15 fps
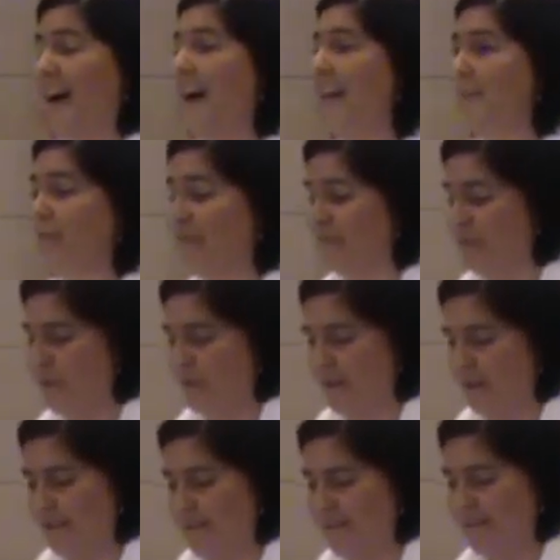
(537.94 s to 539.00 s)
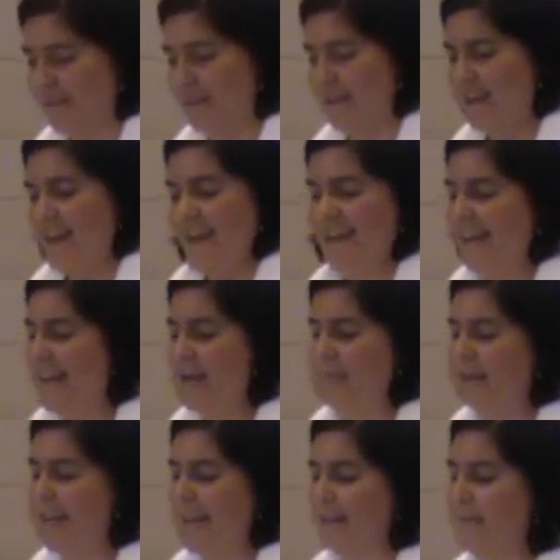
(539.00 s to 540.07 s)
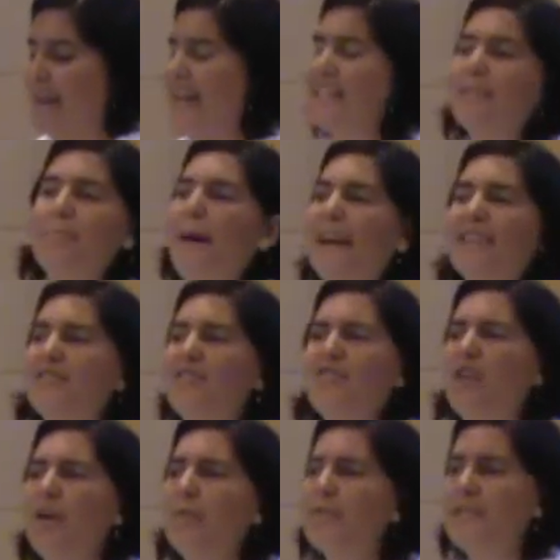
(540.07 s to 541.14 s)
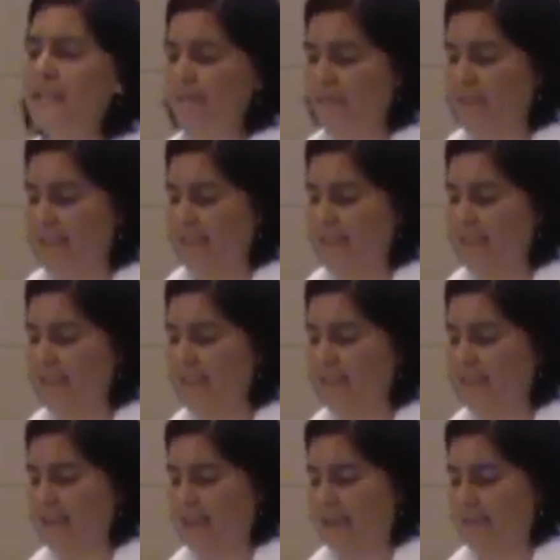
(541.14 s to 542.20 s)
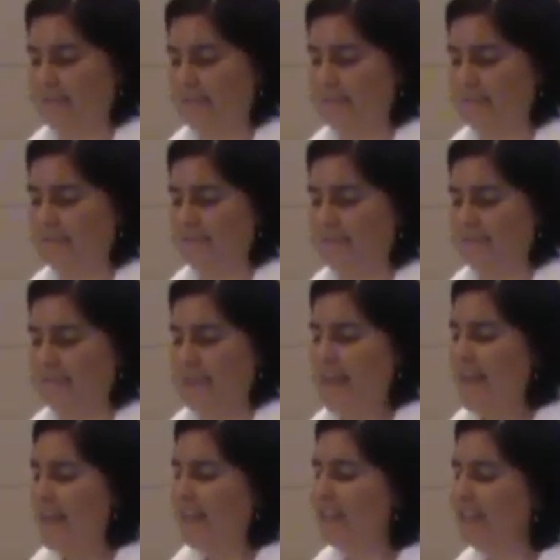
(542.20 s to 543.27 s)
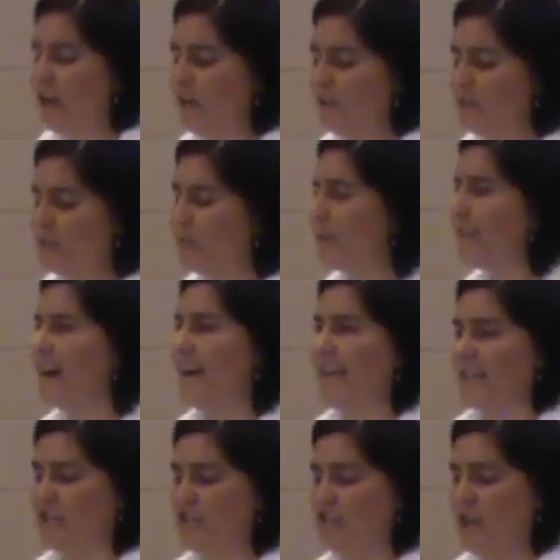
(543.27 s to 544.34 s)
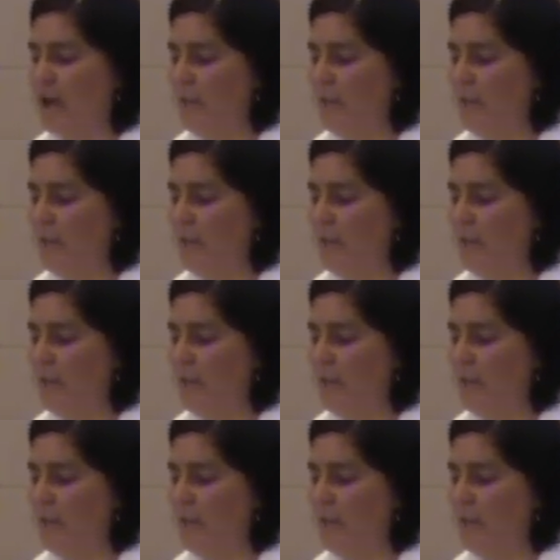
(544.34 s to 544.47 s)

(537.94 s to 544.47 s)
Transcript: God before, and Abraham expects no different this time. He goes where God has